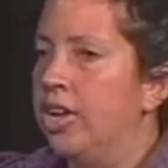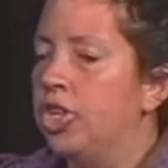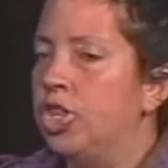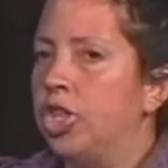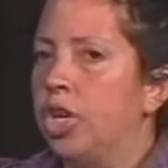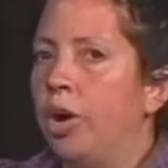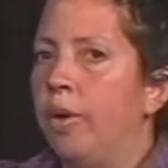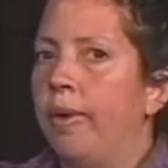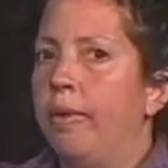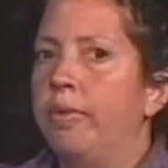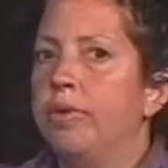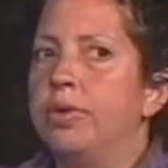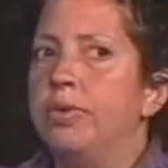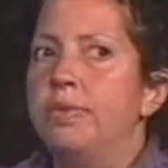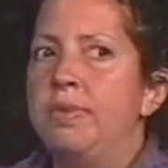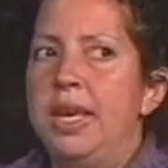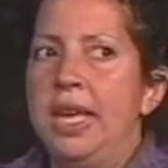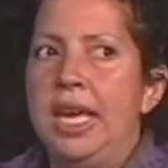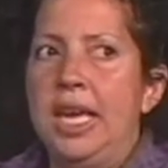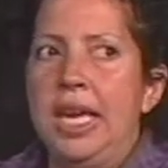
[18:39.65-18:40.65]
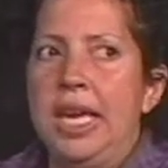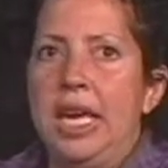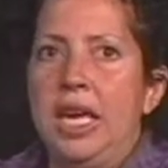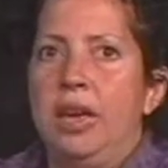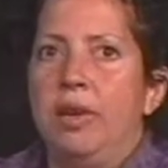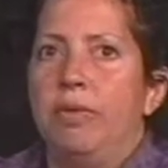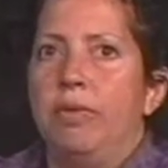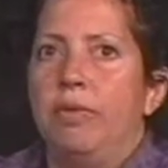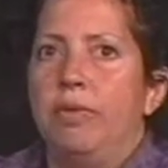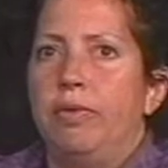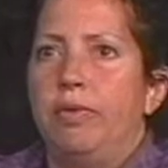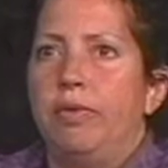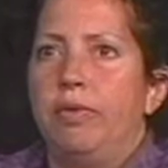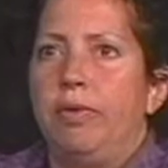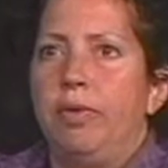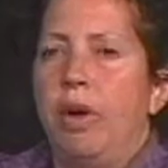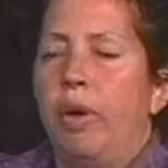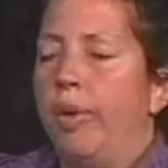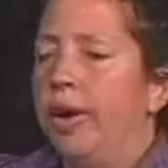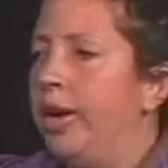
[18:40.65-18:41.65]
So it was me
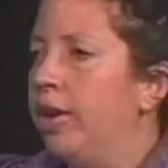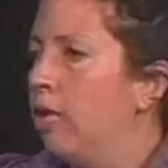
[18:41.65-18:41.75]
going